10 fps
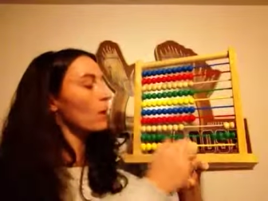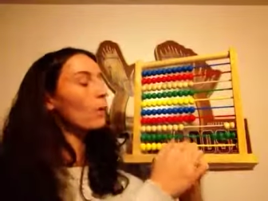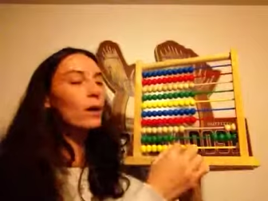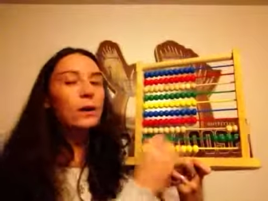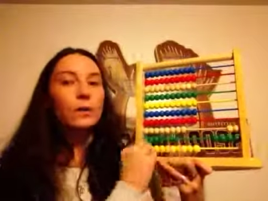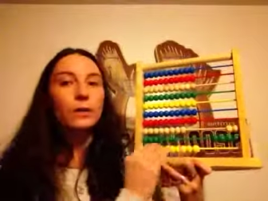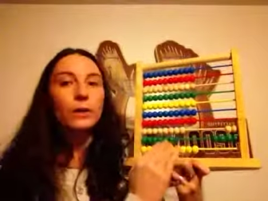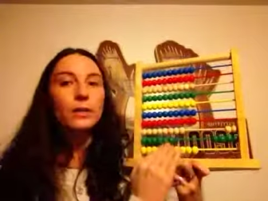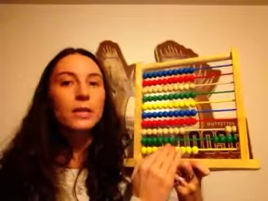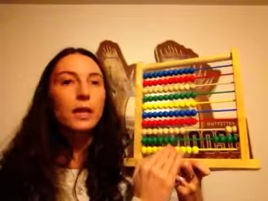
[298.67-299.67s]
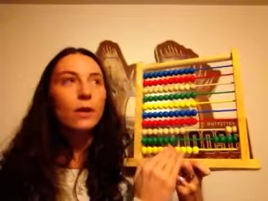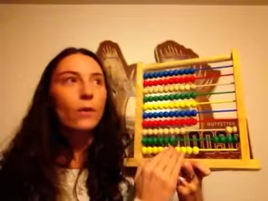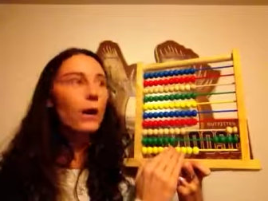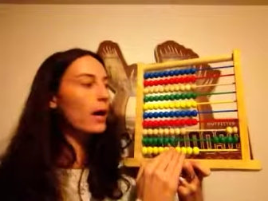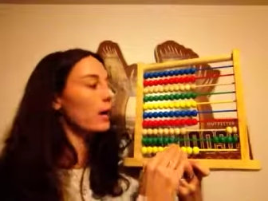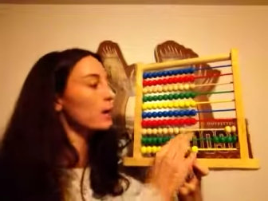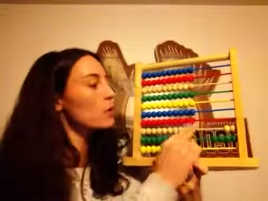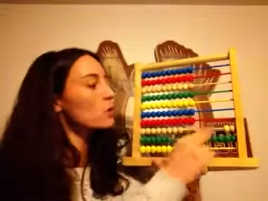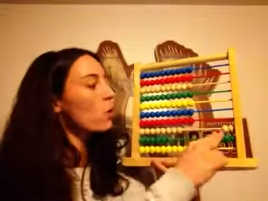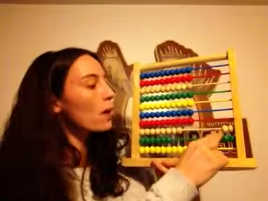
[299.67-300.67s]
Well, in order to take away
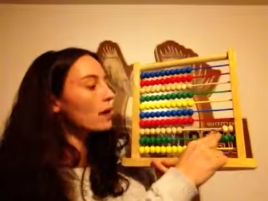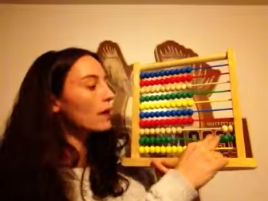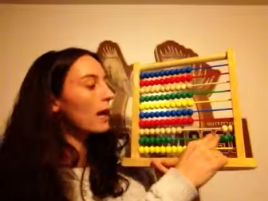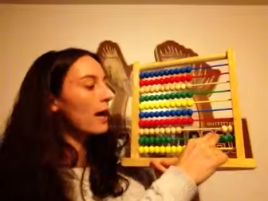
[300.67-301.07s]
20,